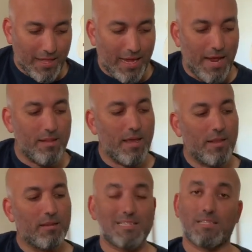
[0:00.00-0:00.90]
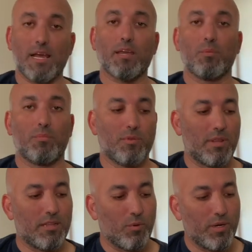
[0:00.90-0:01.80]
And then the second
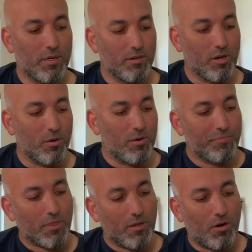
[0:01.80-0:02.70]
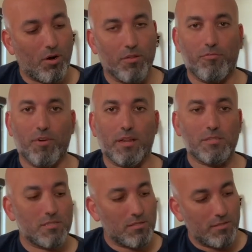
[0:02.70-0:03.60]
thing that we need to know are the
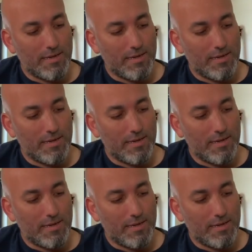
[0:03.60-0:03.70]
frets.